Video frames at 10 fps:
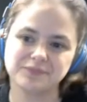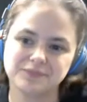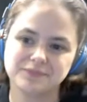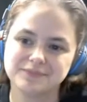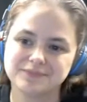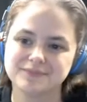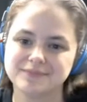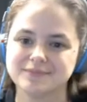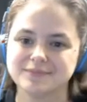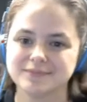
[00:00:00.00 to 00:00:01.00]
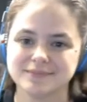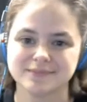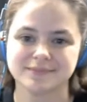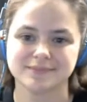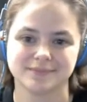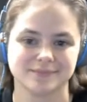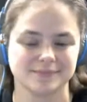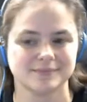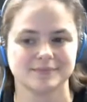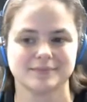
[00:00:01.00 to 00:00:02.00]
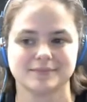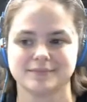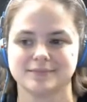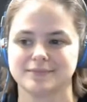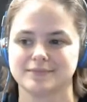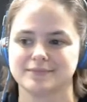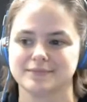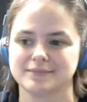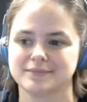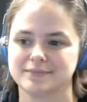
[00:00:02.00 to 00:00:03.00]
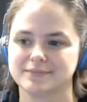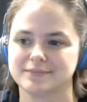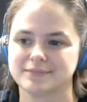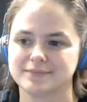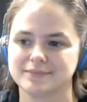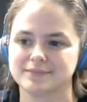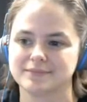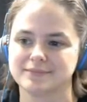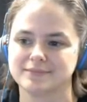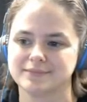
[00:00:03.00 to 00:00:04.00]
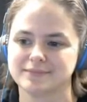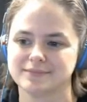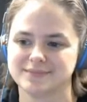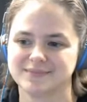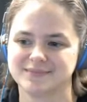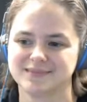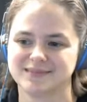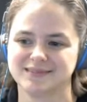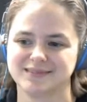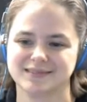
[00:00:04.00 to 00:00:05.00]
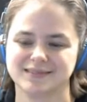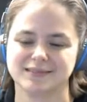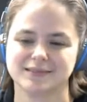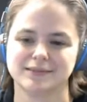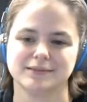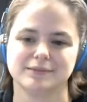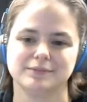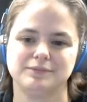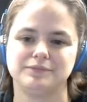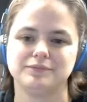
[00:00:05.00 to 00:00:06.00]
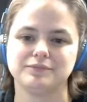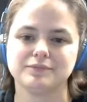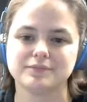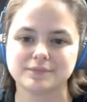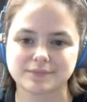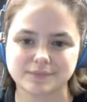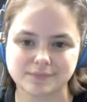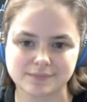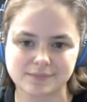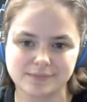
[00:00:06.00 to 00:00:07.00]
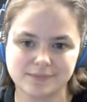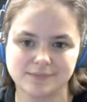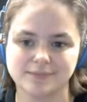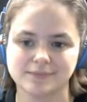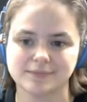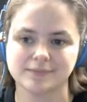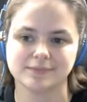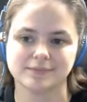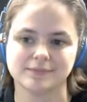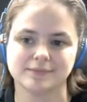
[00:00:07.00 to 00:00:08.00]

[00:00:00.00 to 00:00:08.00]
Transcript: No words are spoken by the person on screen.